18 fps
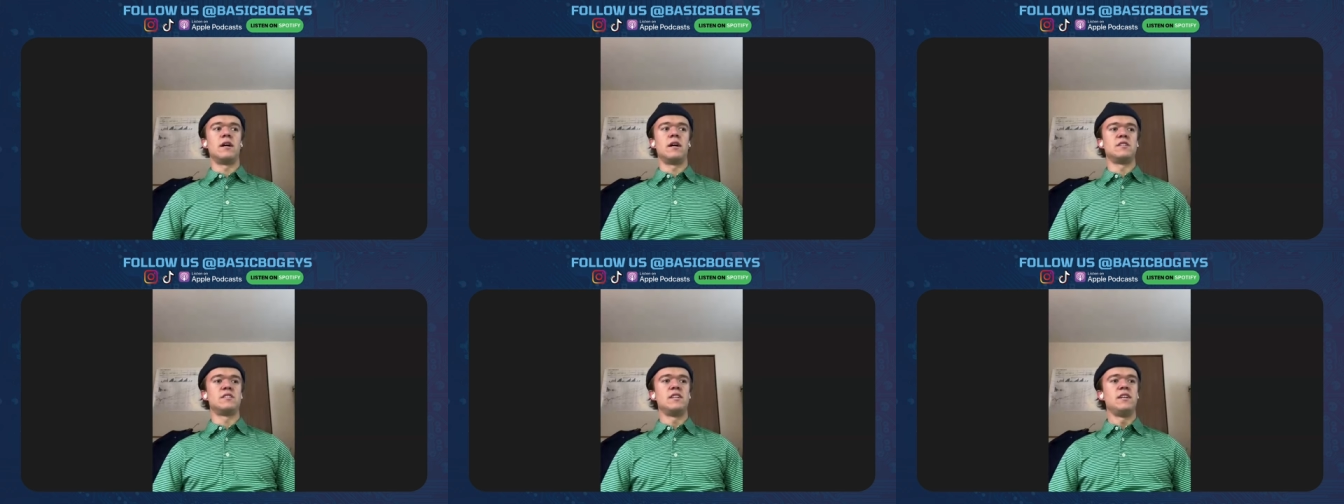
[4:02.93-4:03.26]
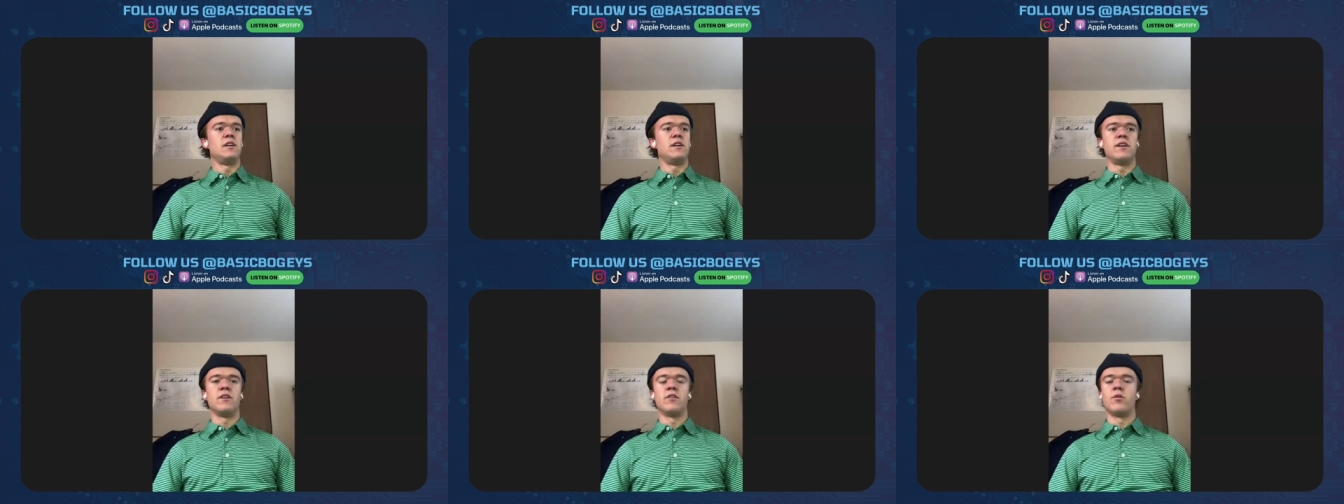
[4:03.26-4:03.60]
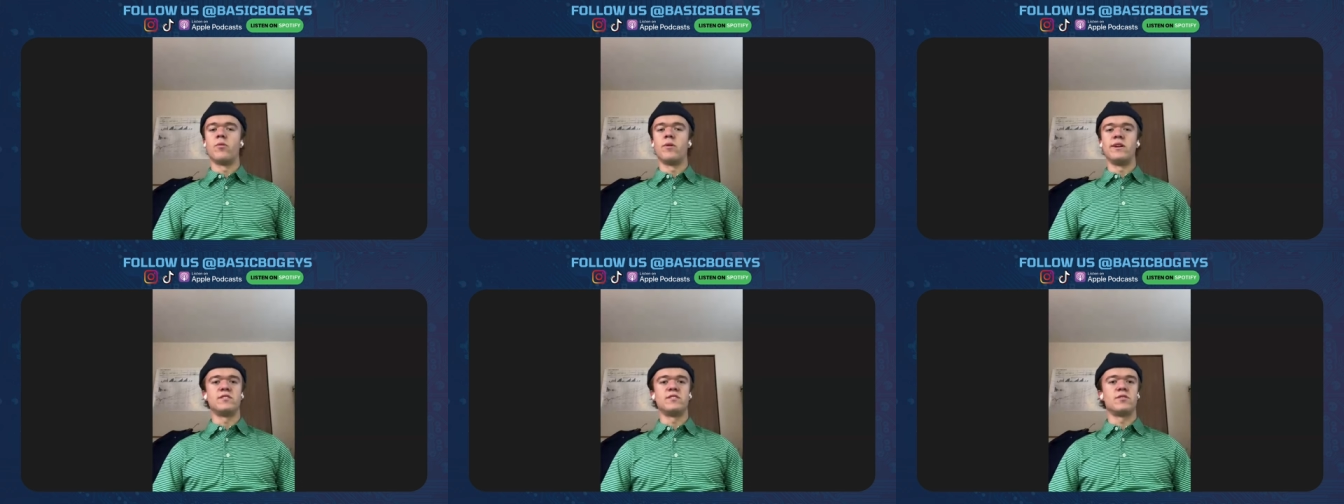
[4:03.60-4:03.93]
I see you
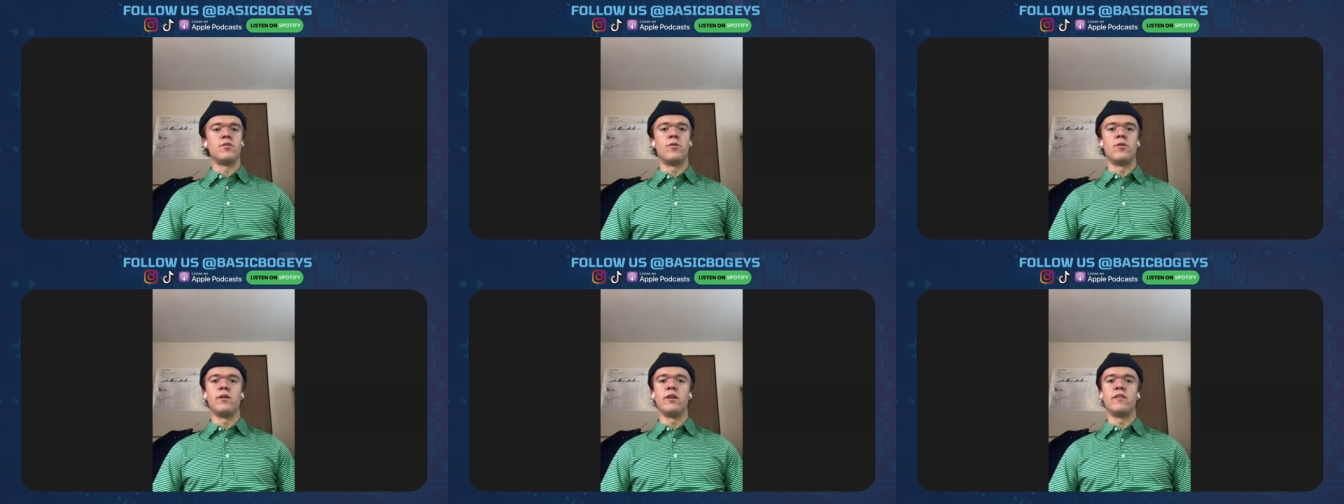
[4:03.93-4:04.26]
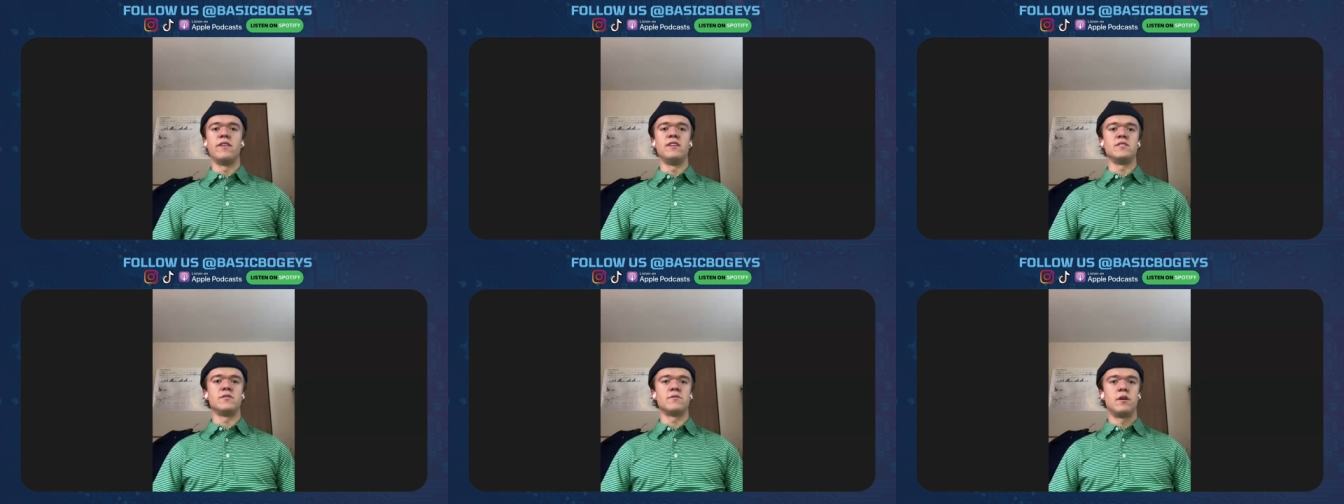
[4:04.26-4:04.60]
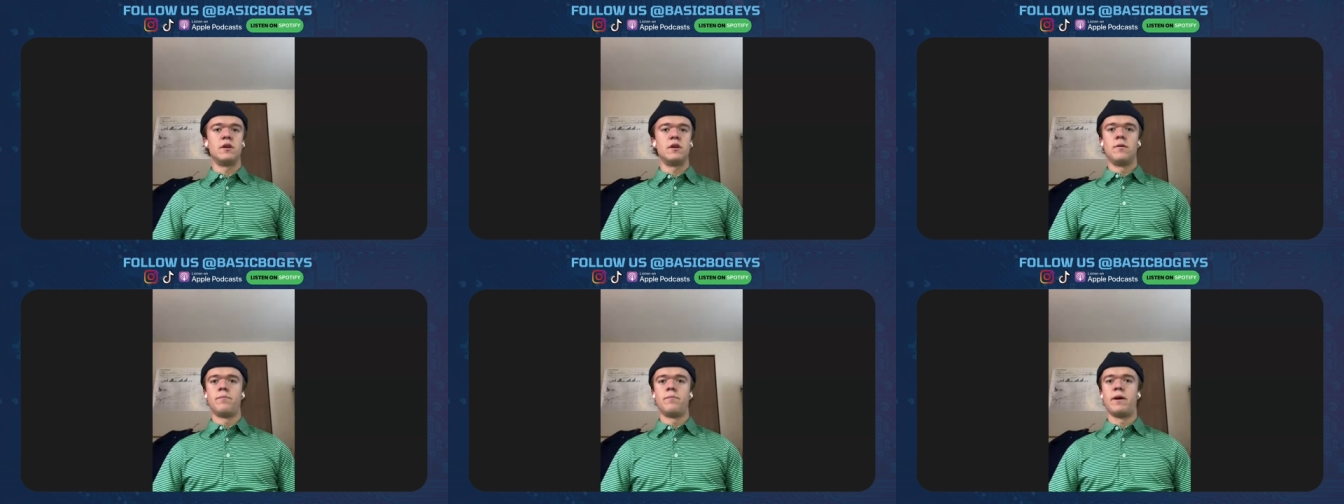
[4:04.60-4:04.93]
know what he's doing in these
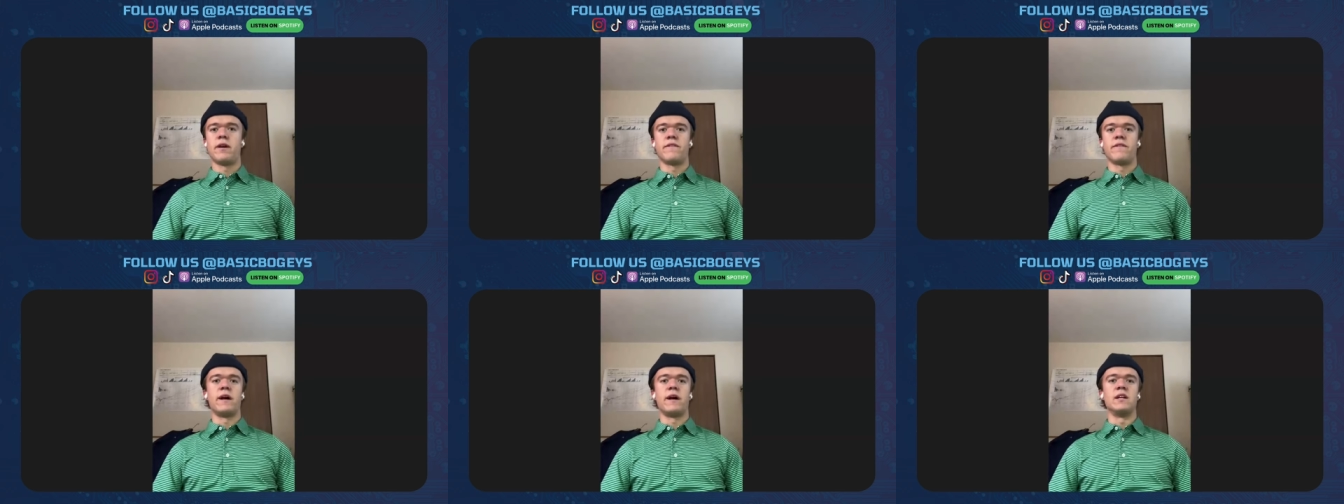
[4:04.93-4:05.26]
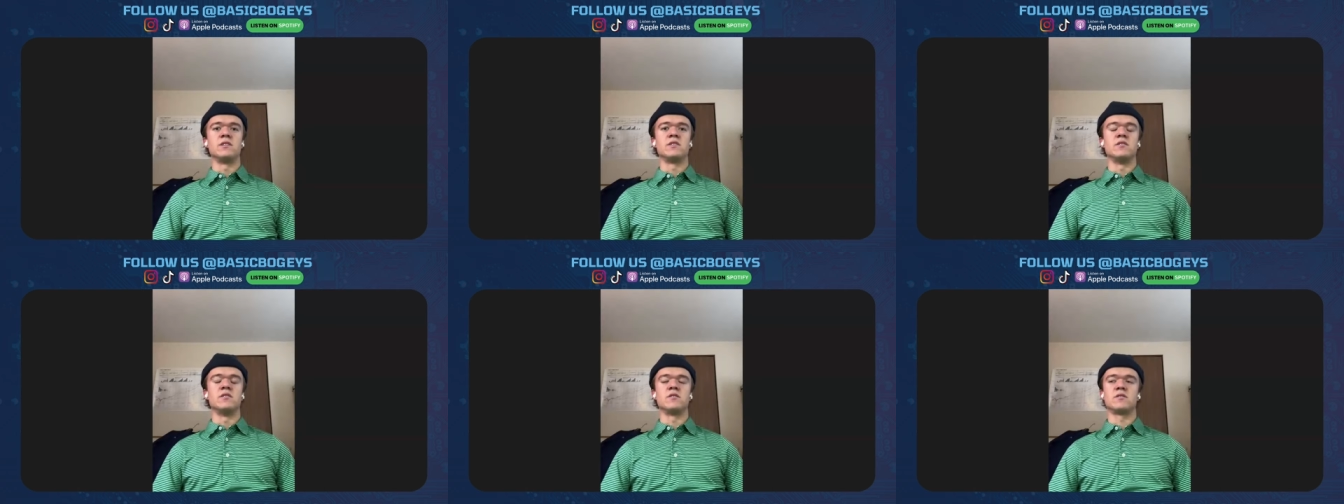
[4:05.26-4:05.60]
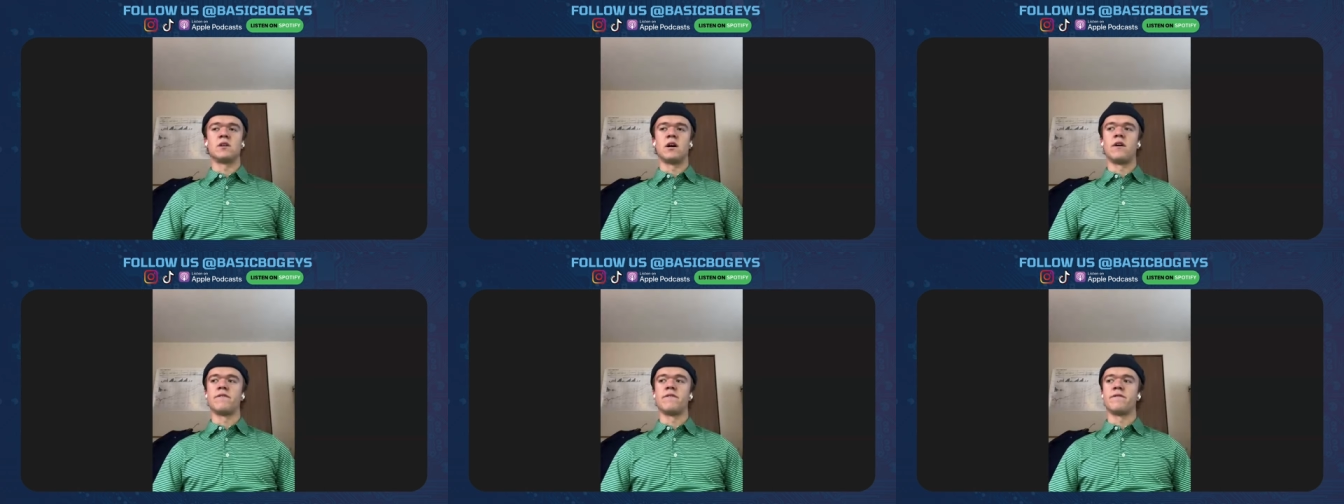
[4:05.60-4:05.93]
big events and
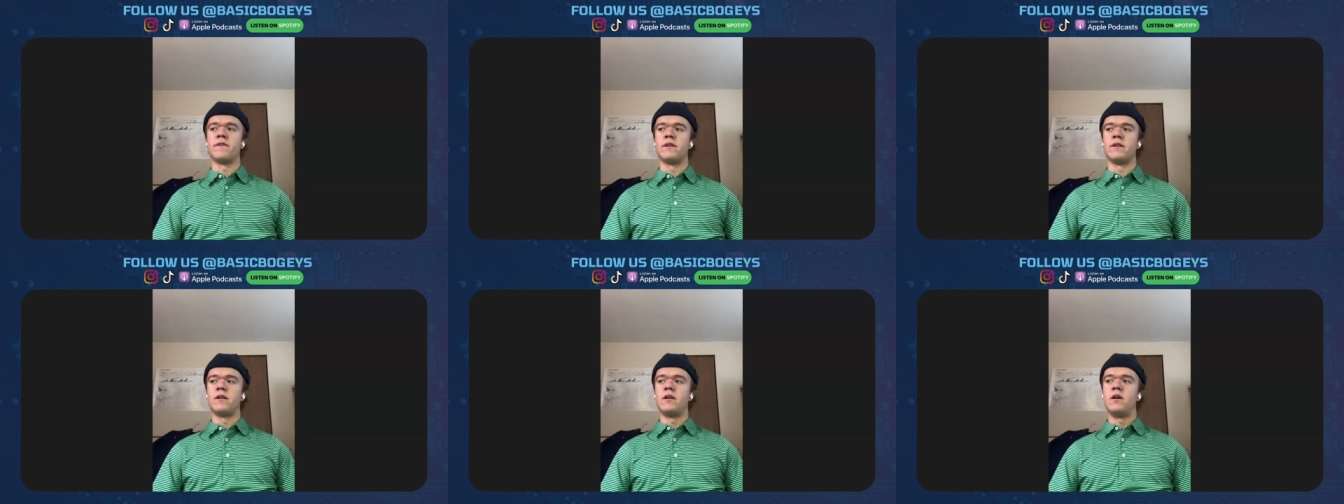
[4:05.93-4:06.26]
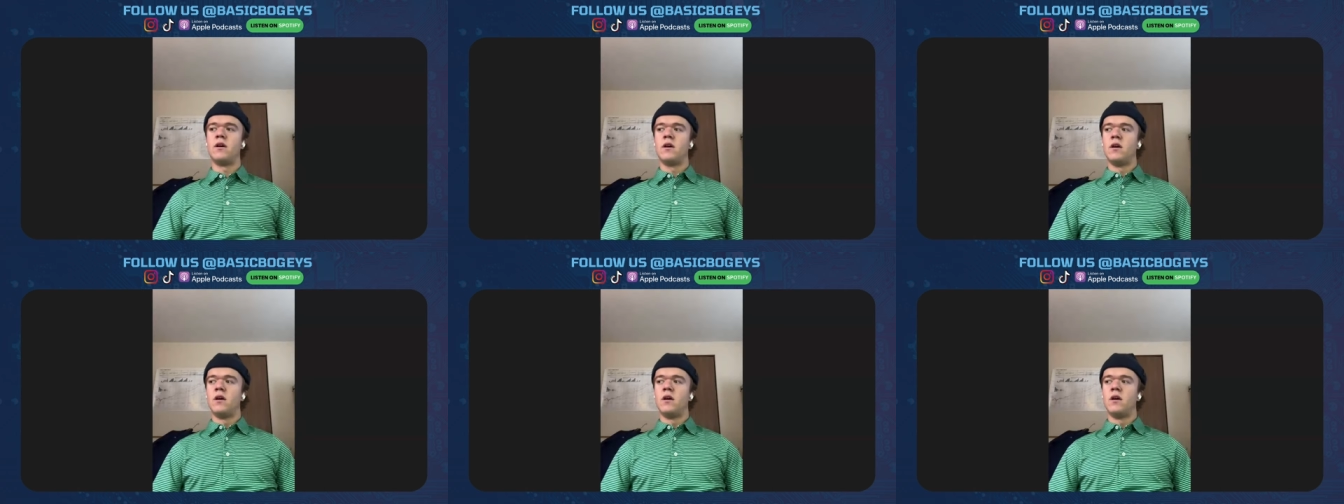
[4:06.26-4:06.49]
stuff. And